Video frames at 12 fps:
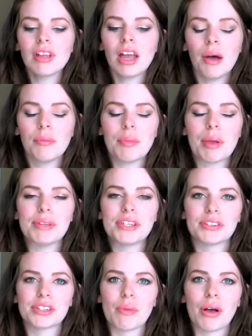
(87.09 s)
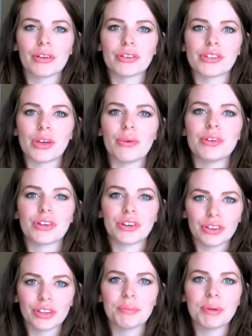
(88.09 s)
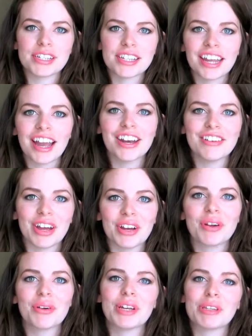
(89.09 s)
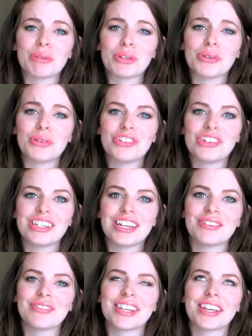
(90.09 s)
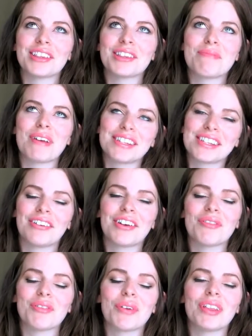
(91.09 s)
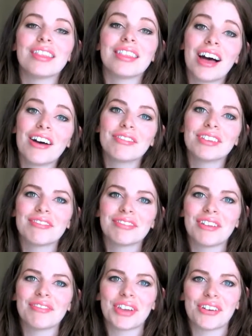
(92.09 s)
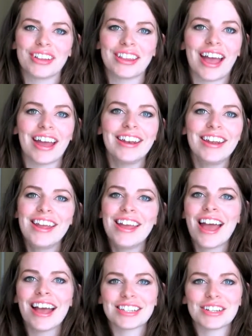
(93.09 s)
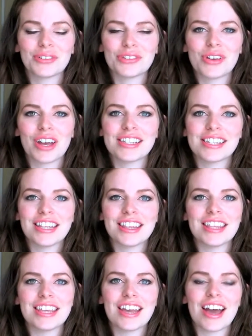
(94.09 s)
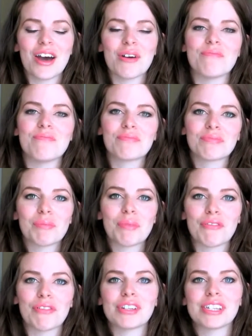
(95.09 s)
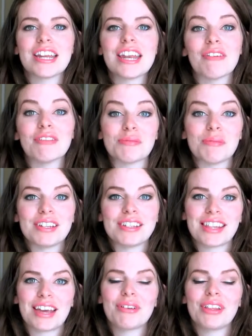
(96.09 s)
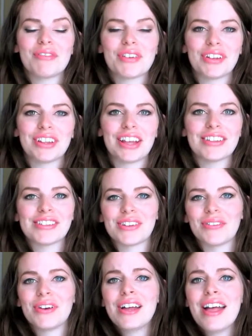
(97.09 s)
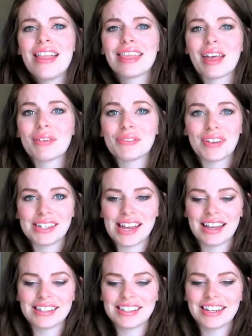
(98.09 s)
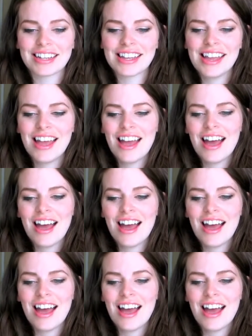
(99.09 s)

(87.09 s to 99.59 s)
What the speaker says: The baby's still small, so it took her a little bit to kind of find where it was, but as soon as she did, it was like the best sound ever. We love hearing that, as I told you guys in the my first announcement, that we love hearing that, so that was fantastic.